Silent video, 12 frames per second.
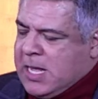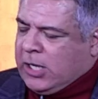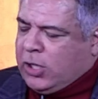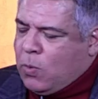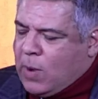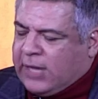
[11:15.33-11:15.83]

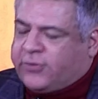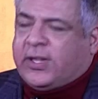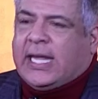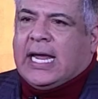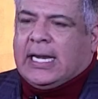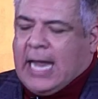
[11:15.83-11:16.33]
You want to
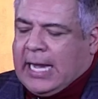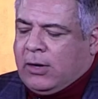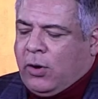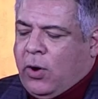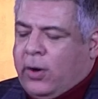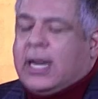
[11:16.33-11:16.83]
see and
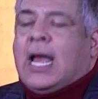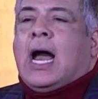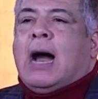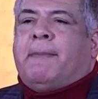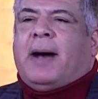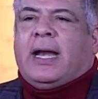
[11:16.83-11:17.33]
learn
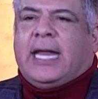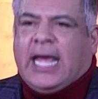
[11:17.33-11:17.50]
about